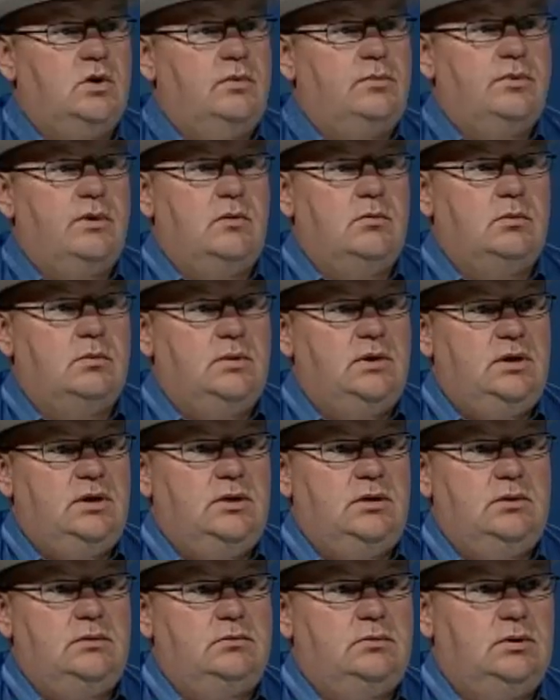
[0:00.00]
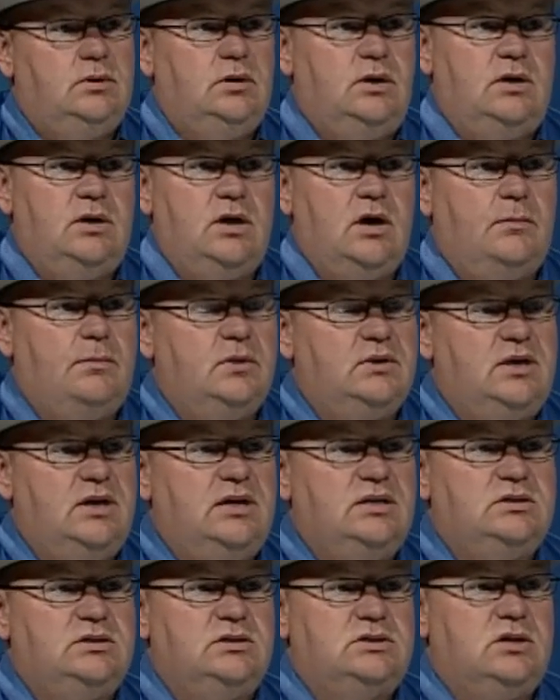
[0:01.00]
up probably in a couple
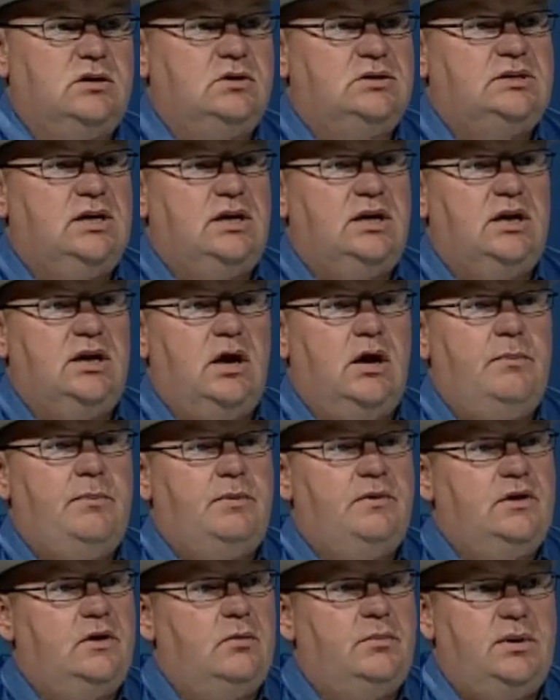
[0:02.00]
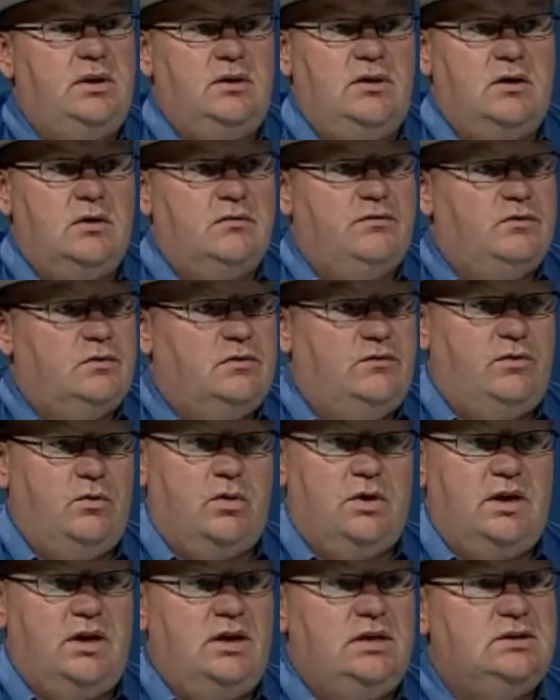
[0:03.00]
days and start setting up, and they'll be there for the
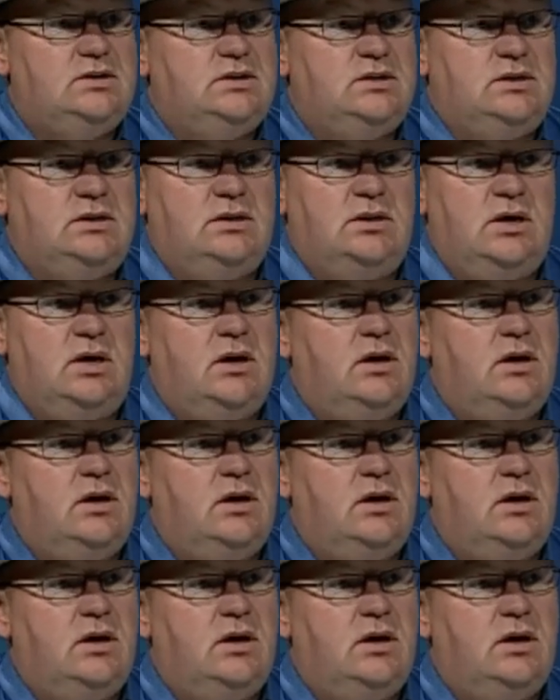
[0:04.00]
4 days and